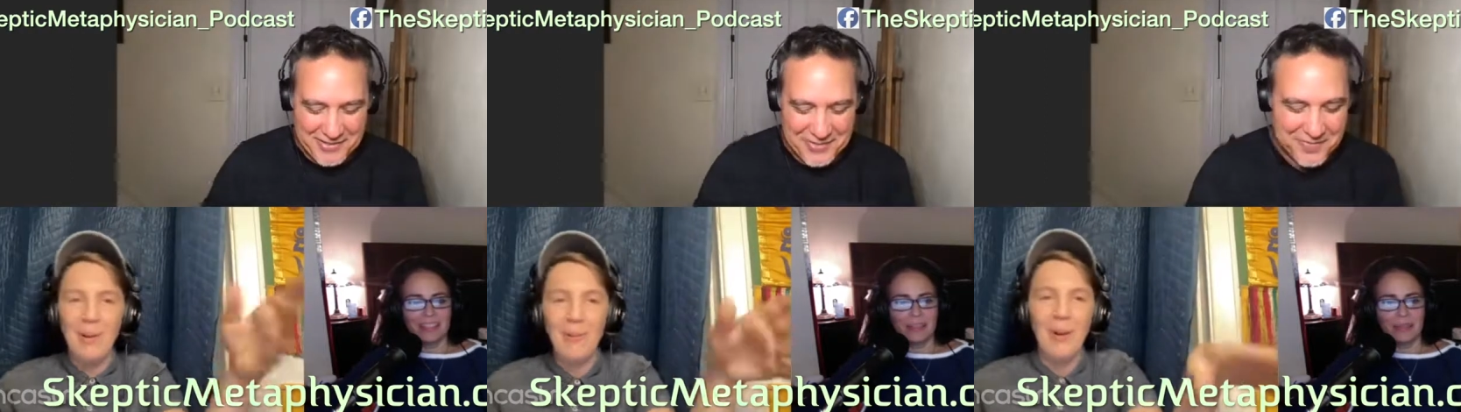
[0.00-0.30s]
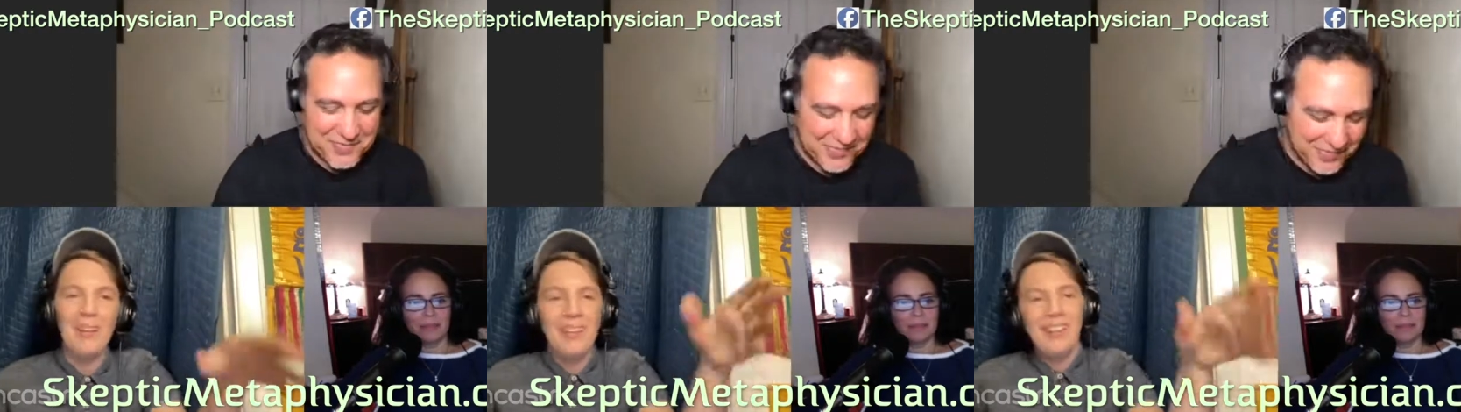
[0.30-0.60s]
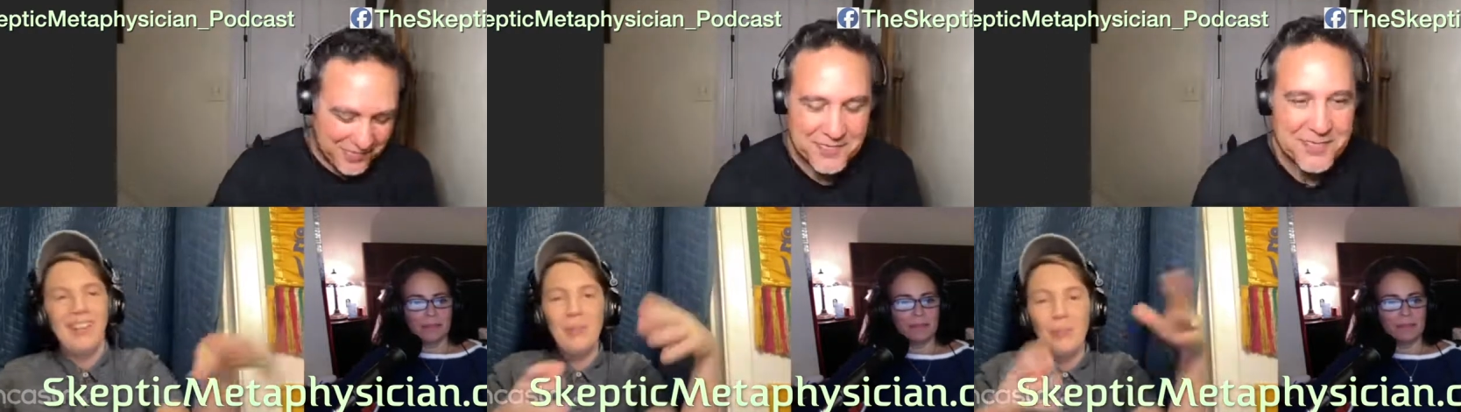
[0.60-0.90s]
Speaker 1: okay, well,
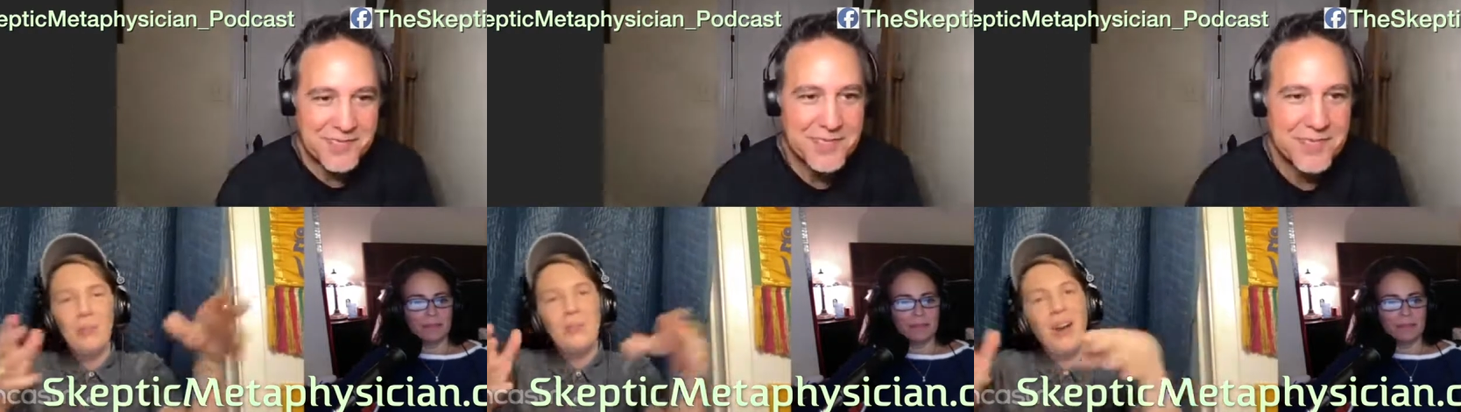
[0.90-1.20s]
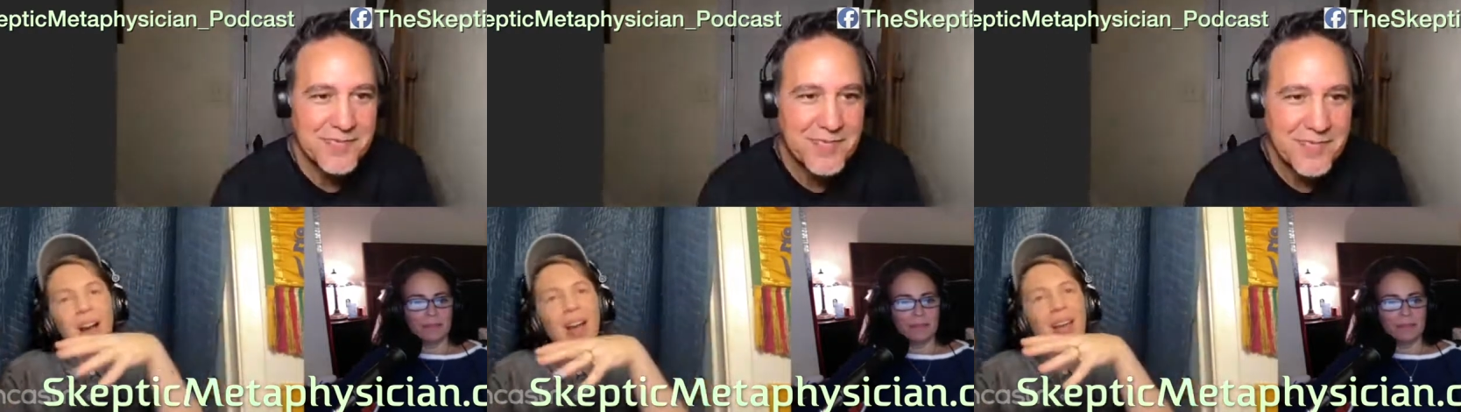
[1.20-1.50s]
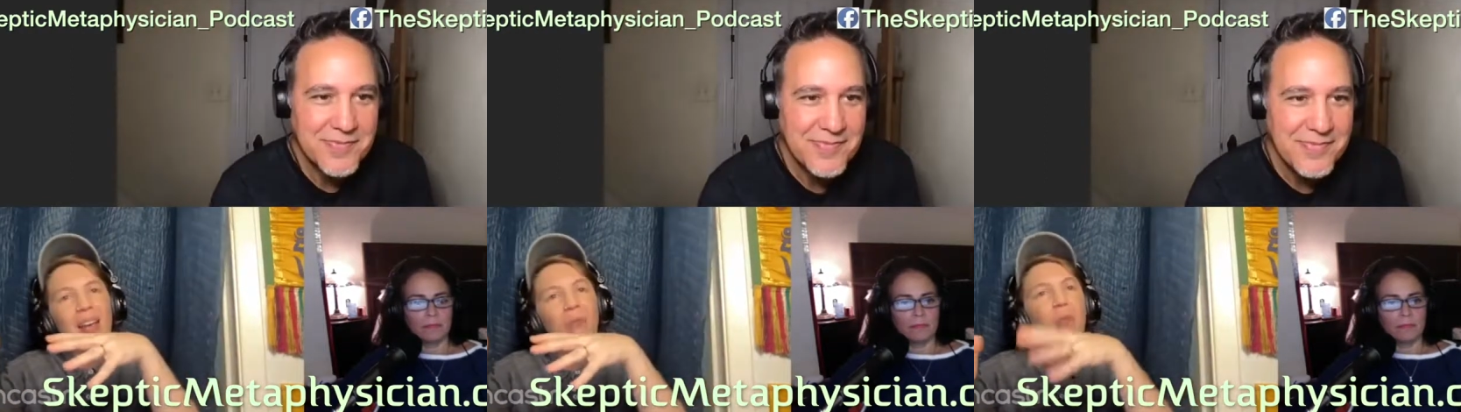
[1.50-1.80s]

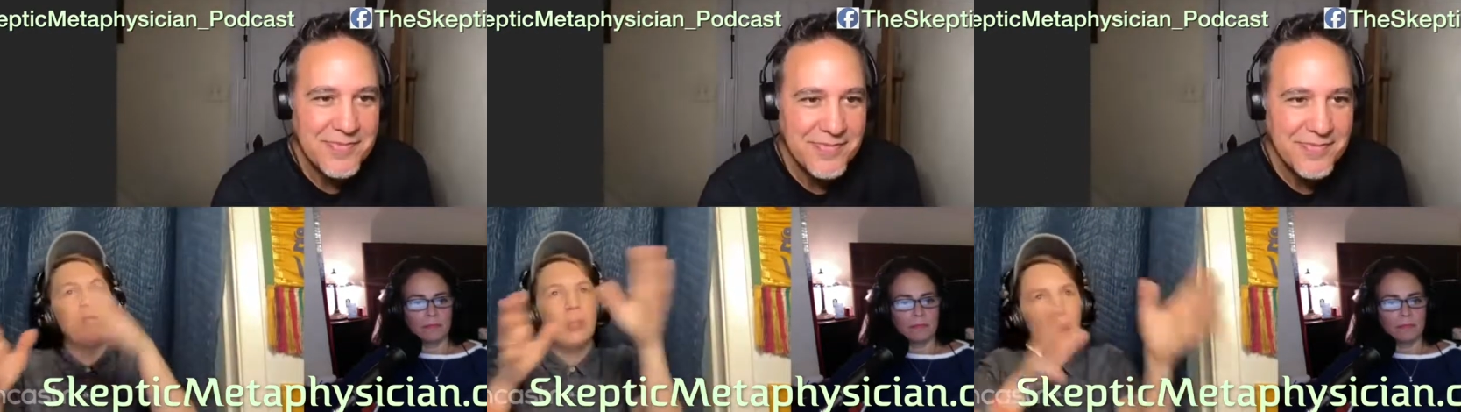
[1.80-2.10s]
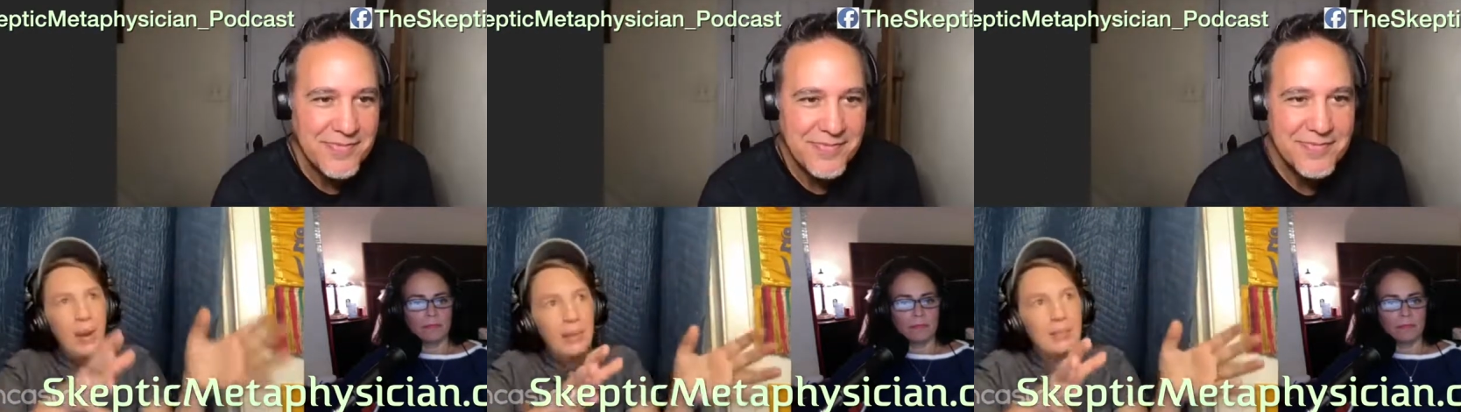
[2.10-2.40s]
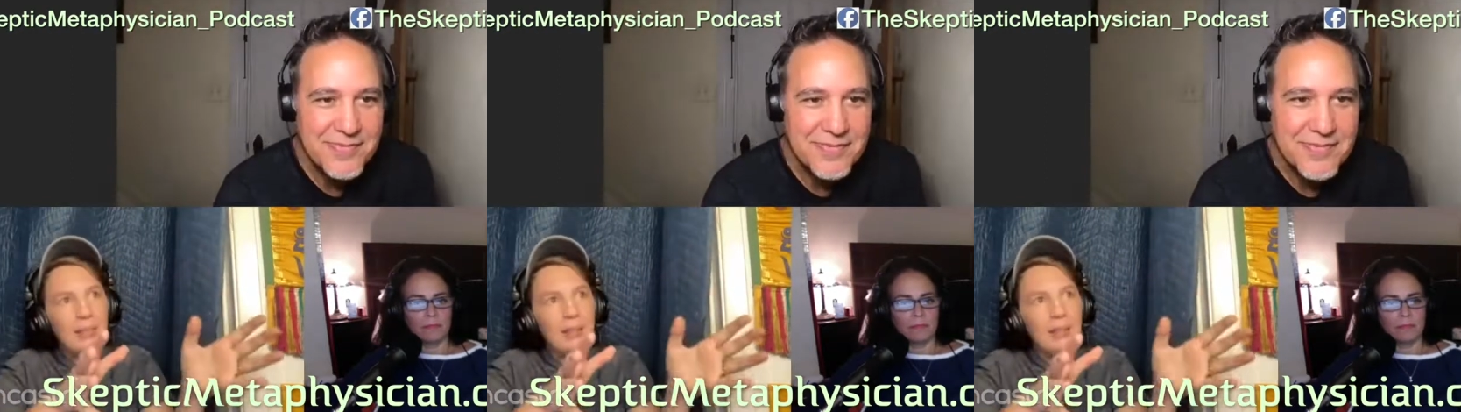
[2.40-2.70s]
I
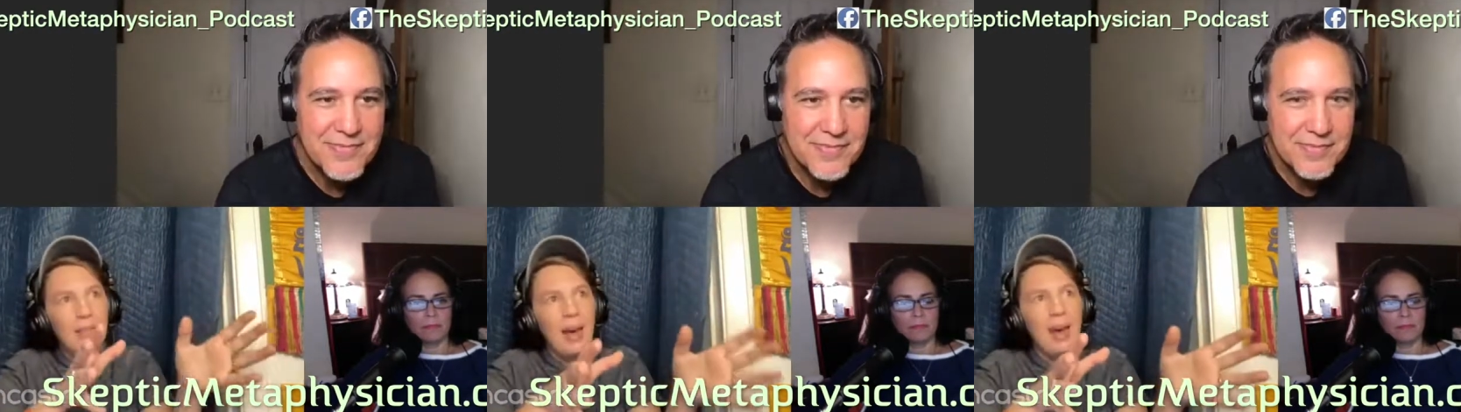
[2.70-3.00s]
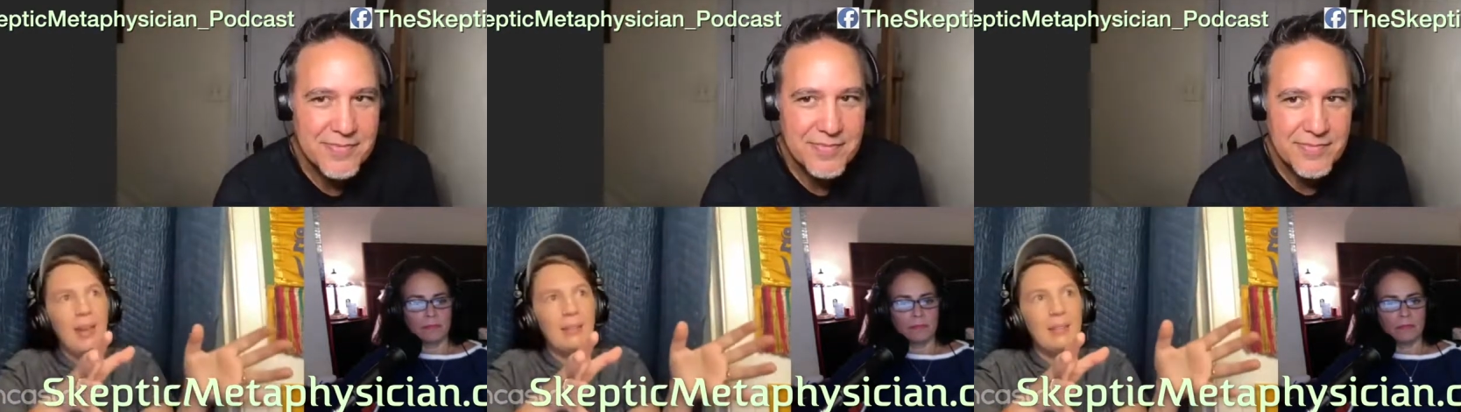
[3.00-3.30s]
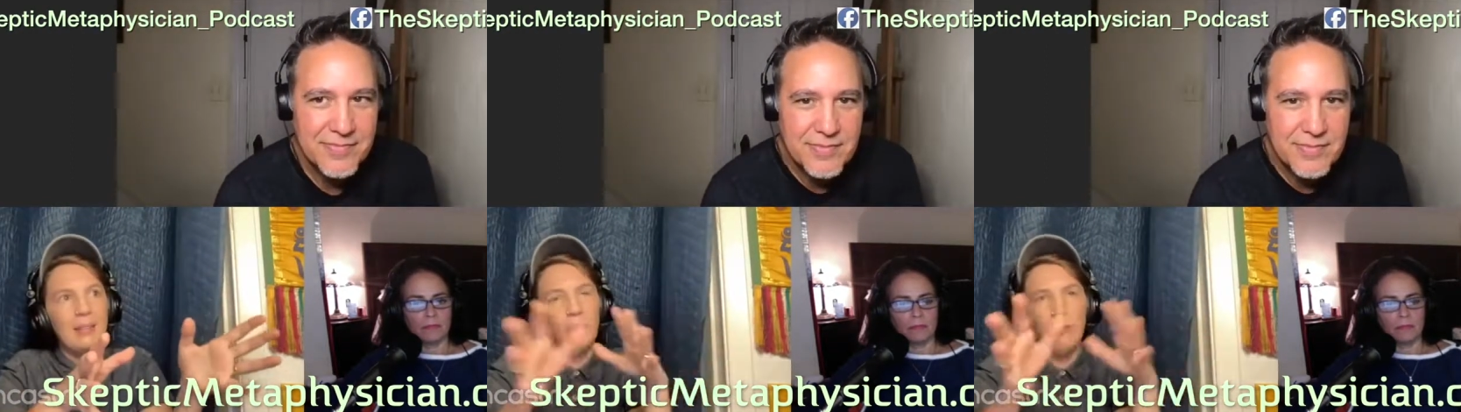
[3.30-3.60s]
respect that
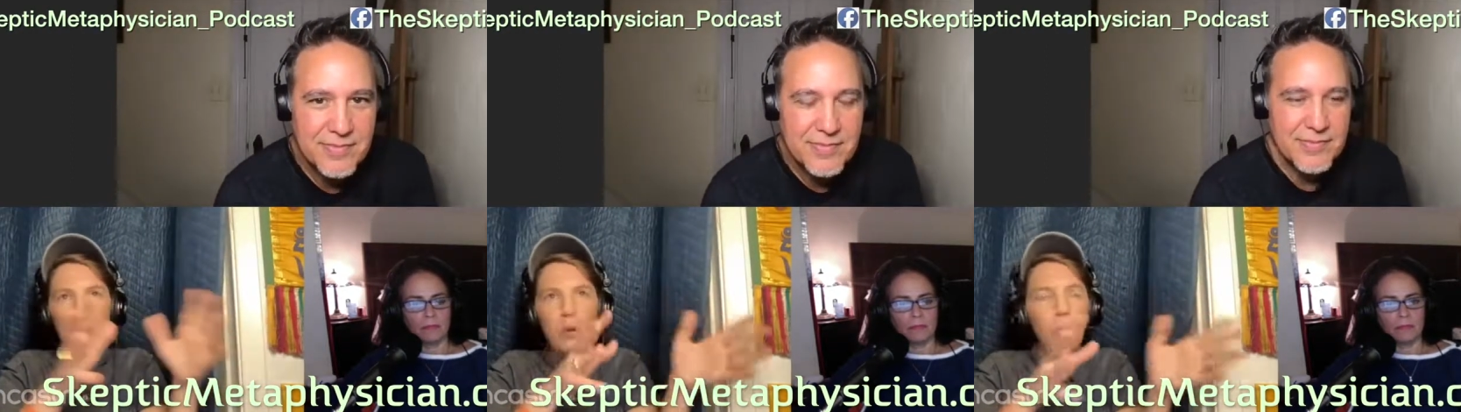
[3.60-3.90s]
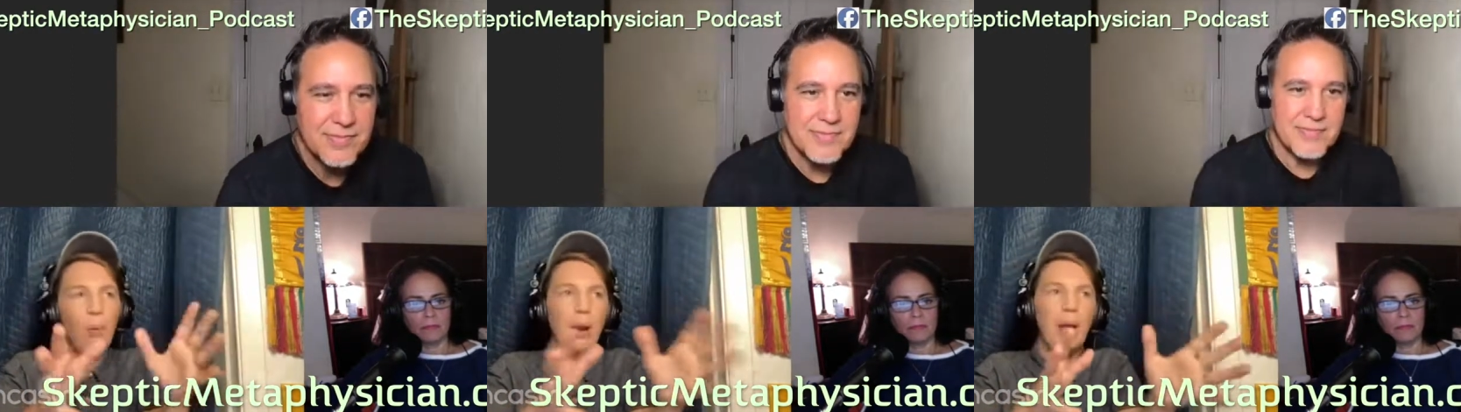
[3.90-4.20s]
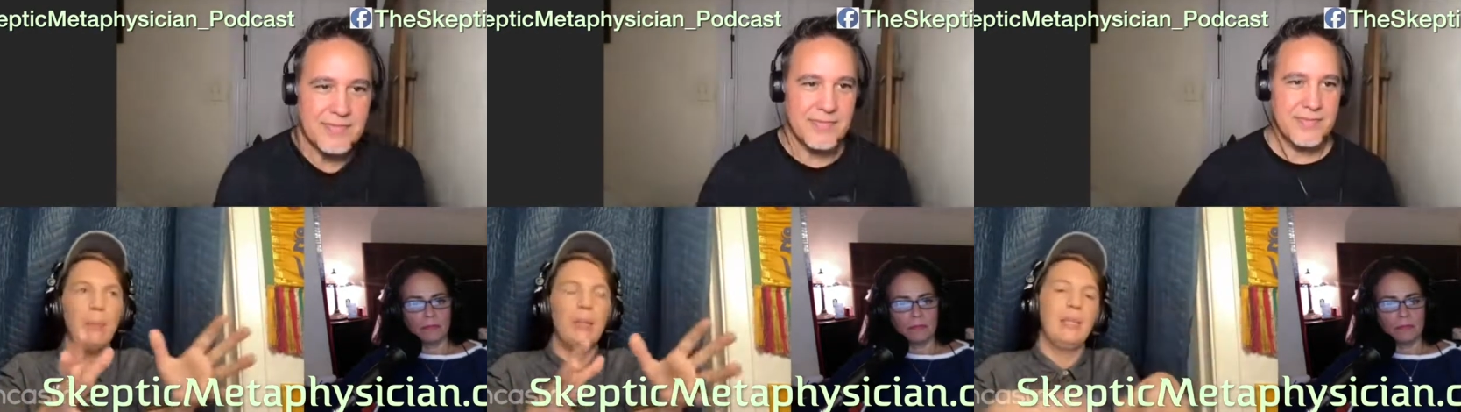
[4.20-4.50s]
viewpoint,